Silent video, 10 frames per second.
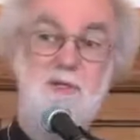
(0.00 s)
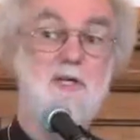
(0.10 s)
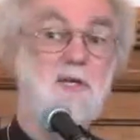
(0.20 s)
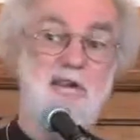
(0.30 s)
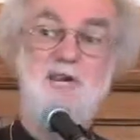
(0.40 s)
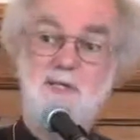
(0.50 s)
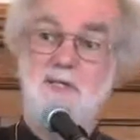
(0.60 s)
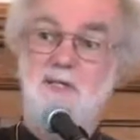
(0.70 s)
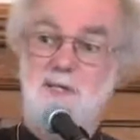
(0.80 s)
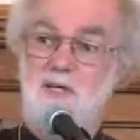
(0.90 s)

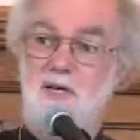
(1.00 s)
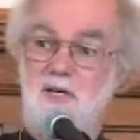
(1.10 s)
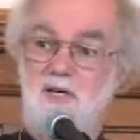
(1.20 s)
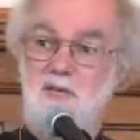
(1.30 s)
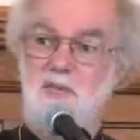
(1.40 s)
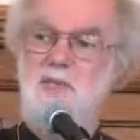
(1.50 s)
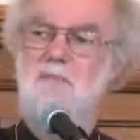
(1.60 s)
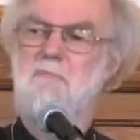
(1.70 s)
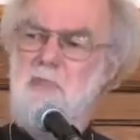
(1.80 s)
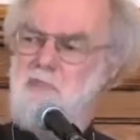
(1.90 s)
connectedness there was
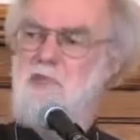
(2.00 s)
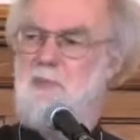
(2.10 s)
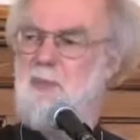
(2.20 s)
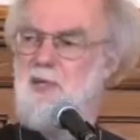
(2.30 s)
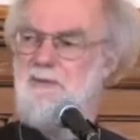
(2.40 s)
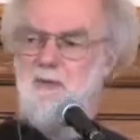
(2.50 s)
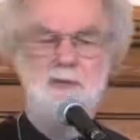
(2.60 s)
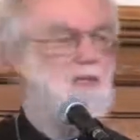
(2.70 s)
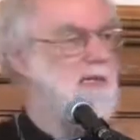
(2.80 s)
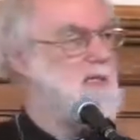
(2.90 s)
immensely powerful.
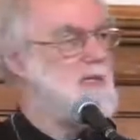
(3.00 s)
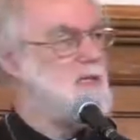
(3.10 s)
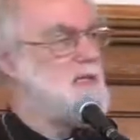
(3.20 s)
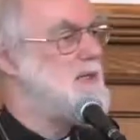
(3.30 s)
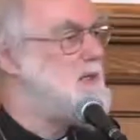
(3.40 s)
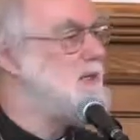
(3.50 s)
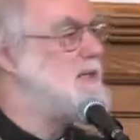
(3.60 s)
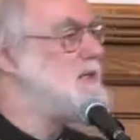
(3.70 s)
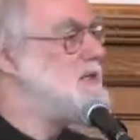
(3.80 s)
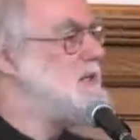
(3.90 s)
The
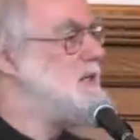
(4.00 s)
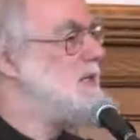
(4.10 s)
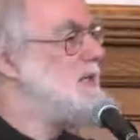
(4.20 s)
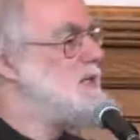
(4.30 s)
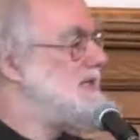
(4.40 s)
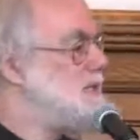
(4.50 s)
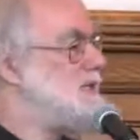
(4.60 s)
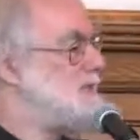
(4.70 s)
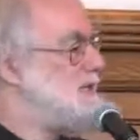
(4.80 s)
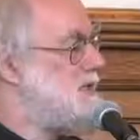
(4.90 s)
curate, who
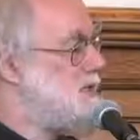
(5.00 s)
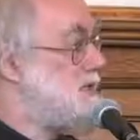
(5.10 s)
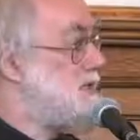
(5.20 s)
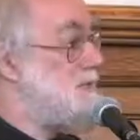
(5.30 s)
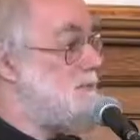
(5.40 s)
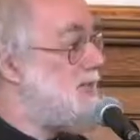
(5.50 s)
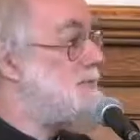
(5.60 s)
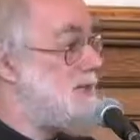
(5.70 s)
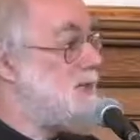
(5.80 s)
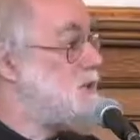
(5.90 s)
tentatively suggested that
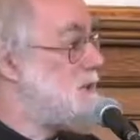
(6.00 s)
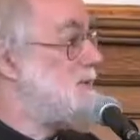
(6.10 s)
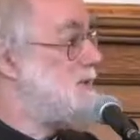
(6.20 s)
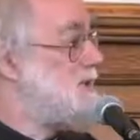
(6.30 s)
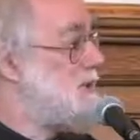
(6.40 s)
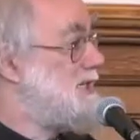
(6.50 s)
maybe they ought to open the church